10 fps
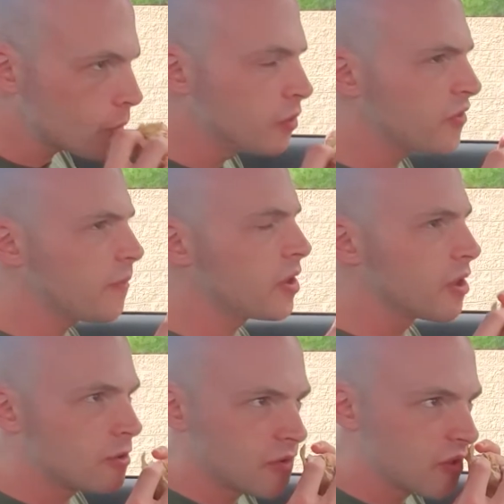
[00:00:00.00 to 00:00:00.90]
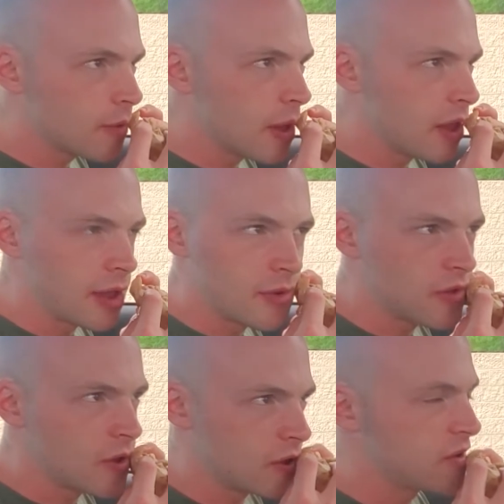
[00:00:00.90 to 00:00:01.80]
There's something interesting about
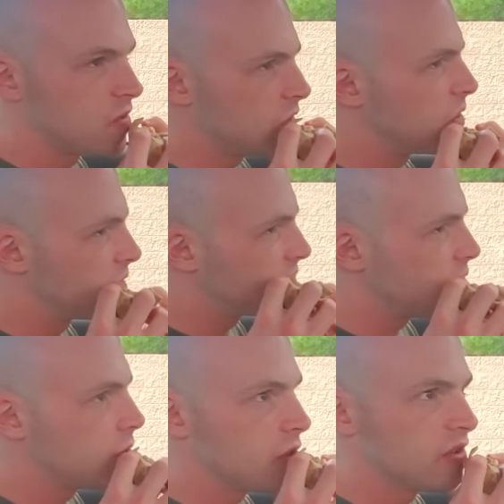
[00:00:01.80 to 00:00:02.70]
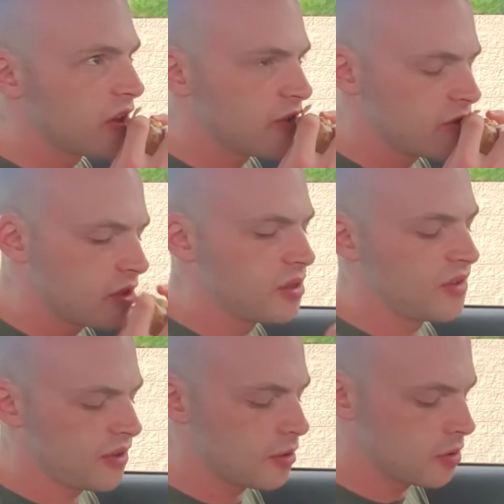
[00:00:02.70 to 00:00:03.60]
Amazon concerning centralization and
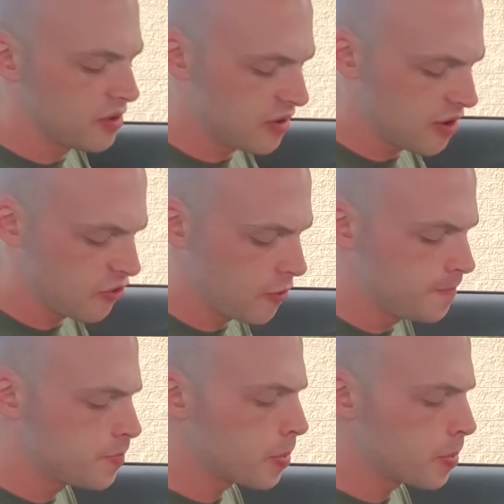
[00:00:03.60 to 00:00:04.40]
decentralization,